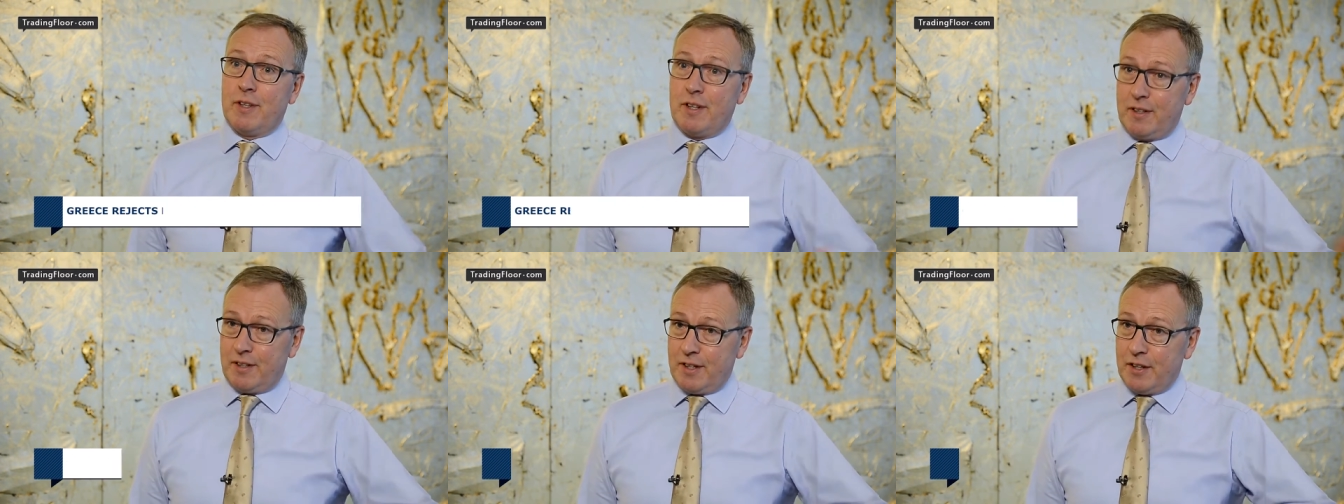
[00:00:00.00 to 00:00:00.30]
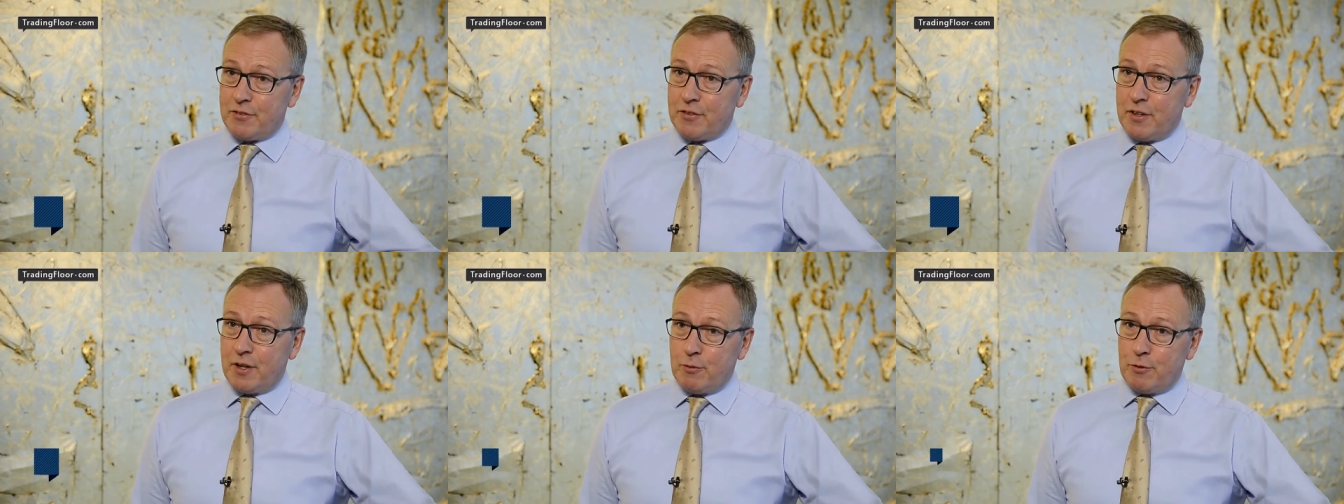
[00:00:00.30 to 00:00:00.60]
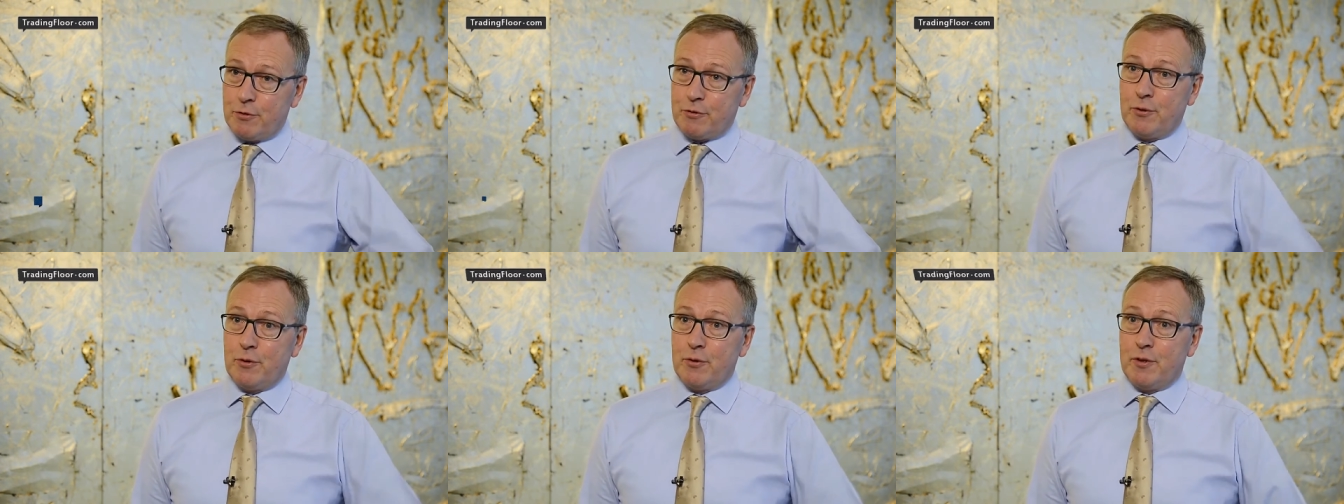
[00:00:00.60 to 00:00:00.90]
yesterday
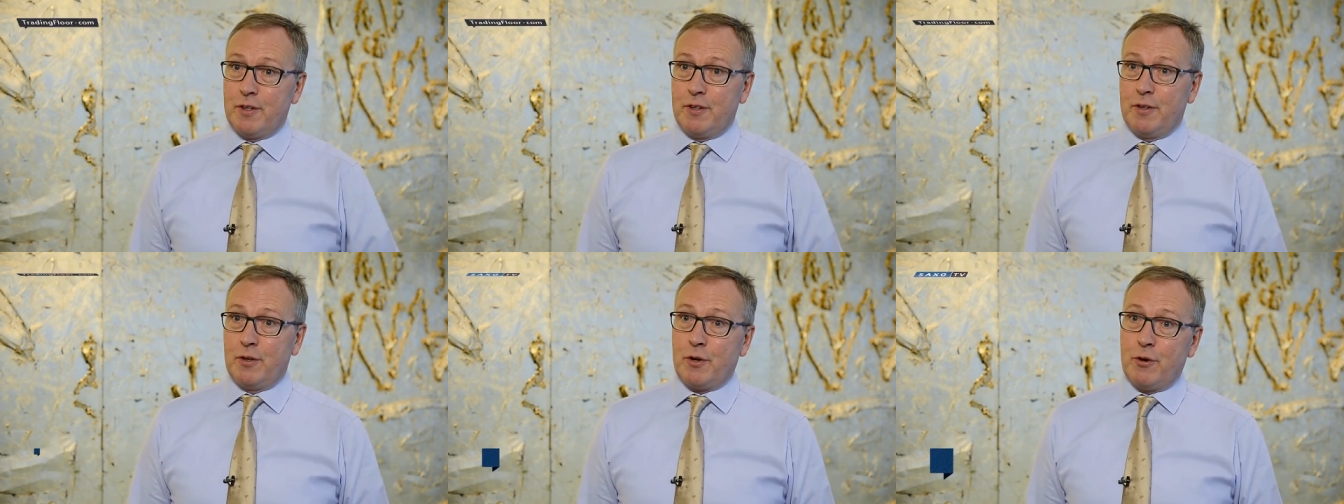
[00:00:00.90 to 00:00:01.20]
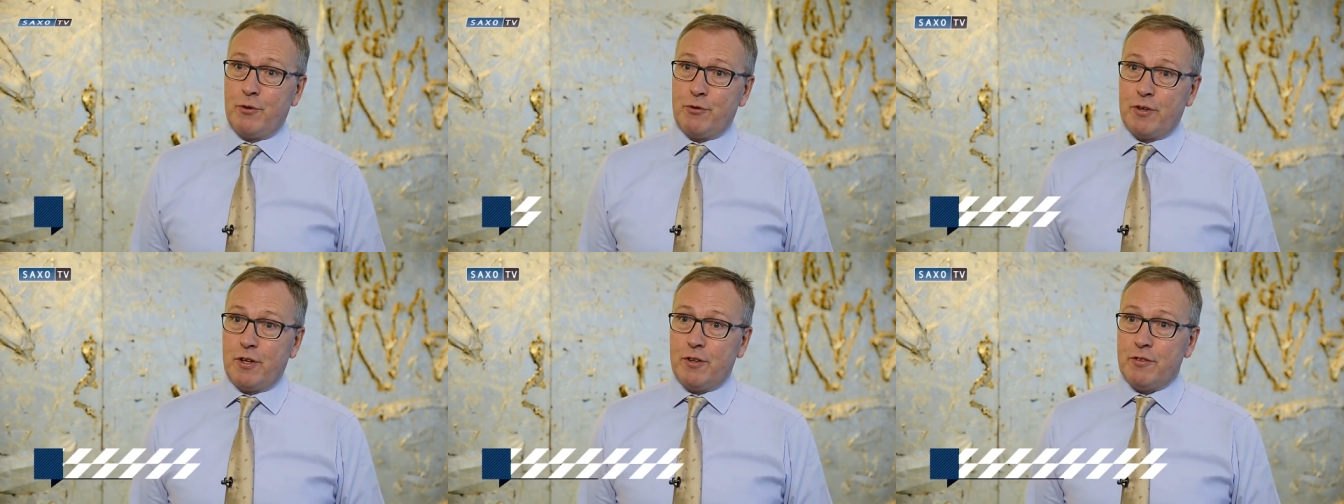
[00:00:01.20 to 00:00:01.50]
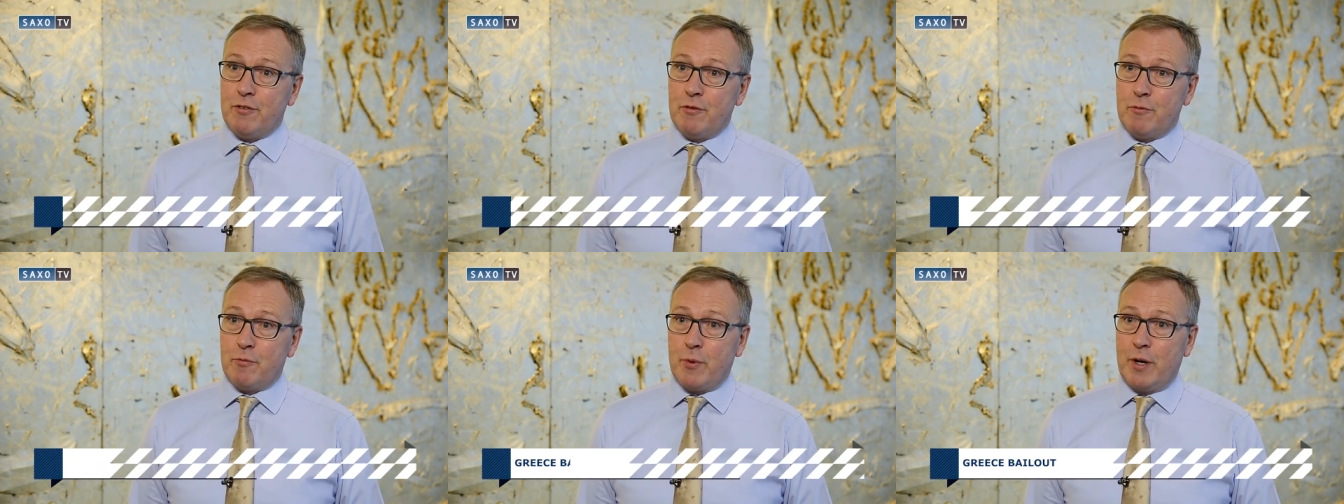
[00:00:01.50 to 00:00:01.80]
we saw the
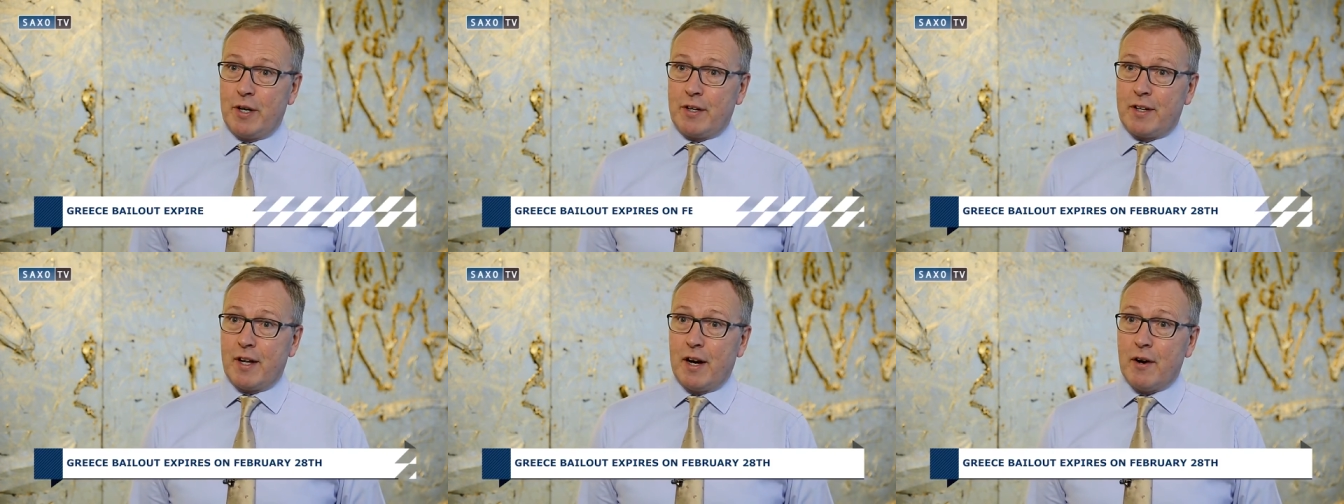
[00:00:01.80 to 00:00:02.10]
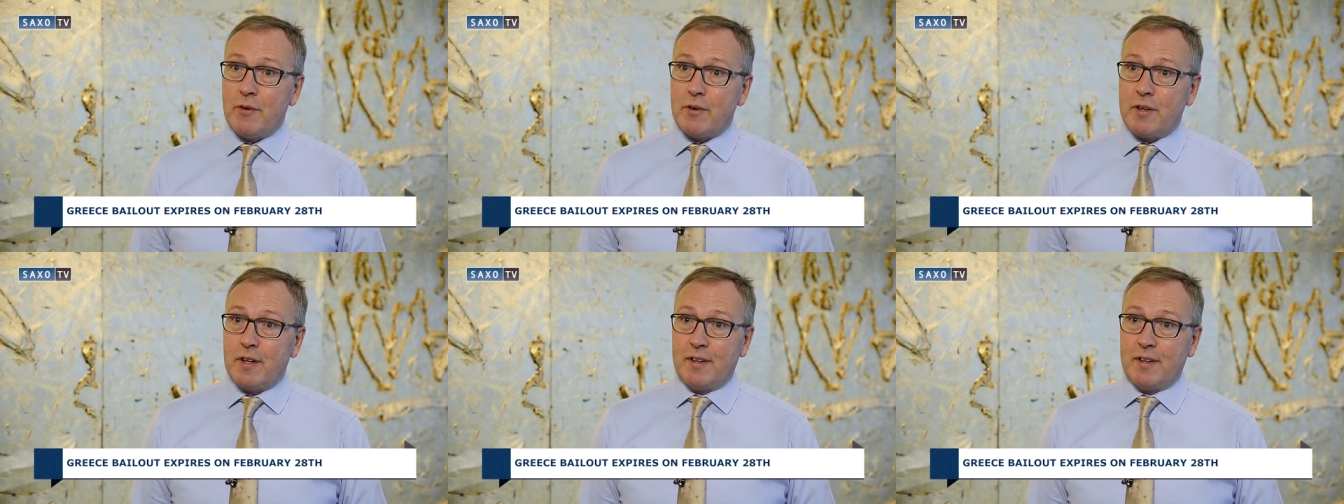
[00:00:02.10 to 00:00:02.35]
negotiation break down,